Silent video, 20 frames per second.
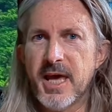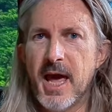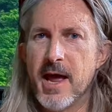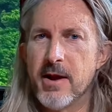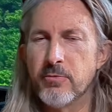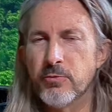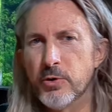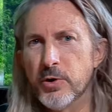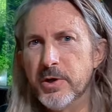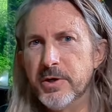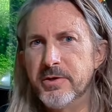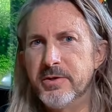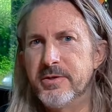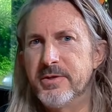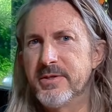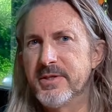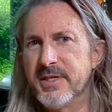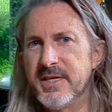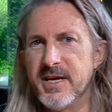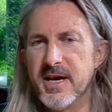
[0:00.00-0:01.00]
Kenwood
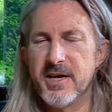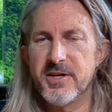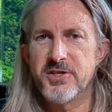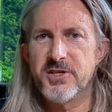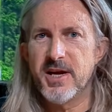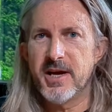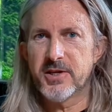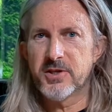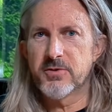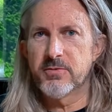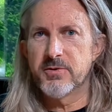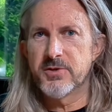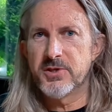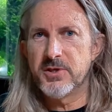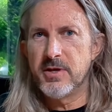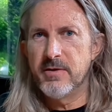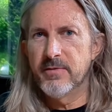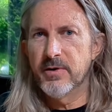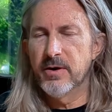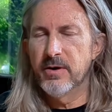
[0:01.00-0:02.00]
THX
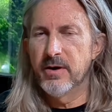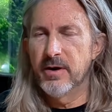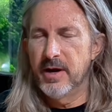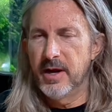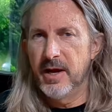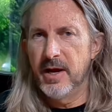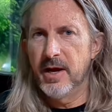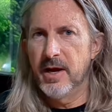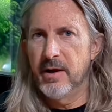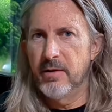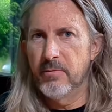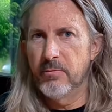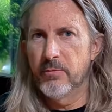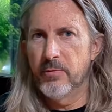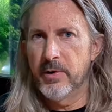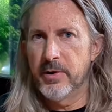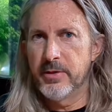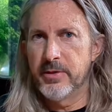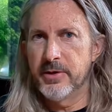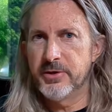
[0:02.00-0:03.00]
receiver and
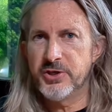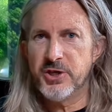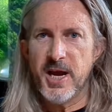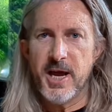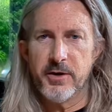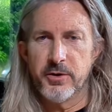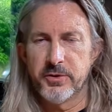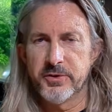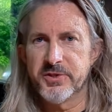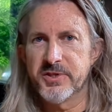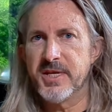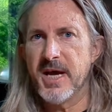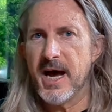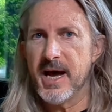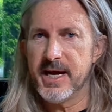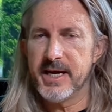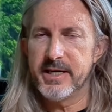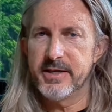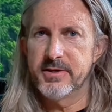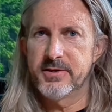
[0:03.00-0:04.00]
one of the channels
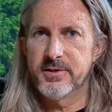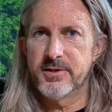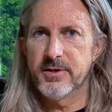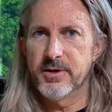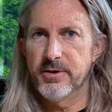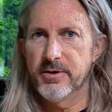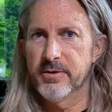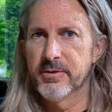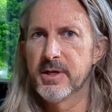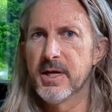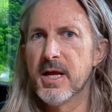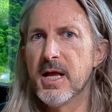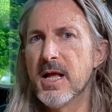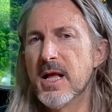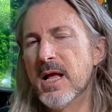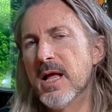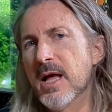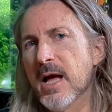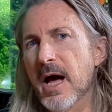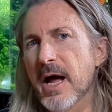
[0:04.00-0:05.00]
died. So
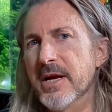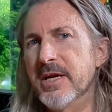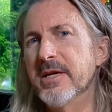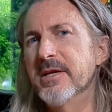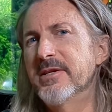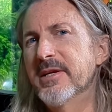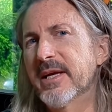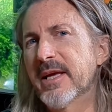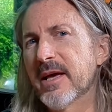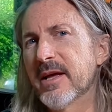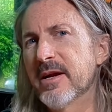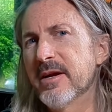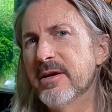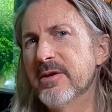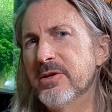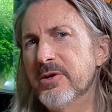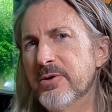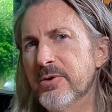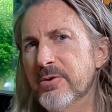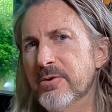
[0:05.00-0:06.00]
I needed to get a
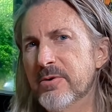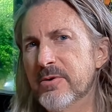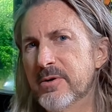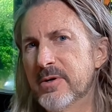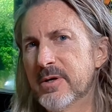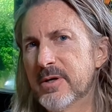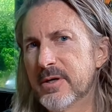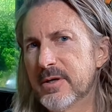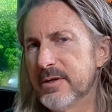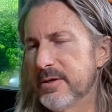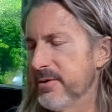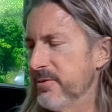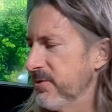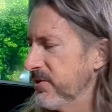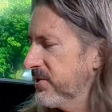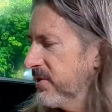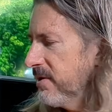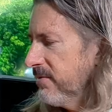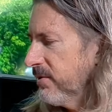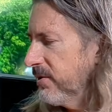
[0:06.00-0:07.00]
new
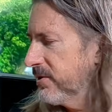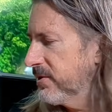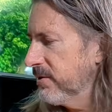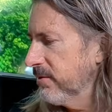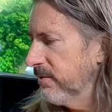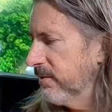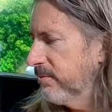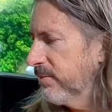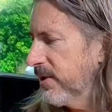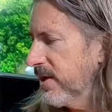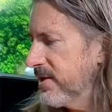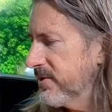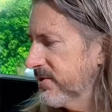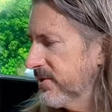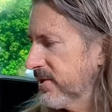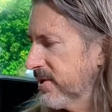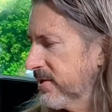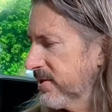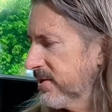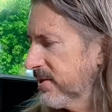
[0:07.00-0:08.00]
receiver to replace
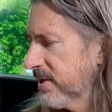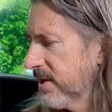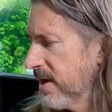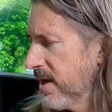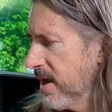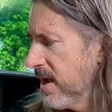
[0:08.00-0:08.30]
it.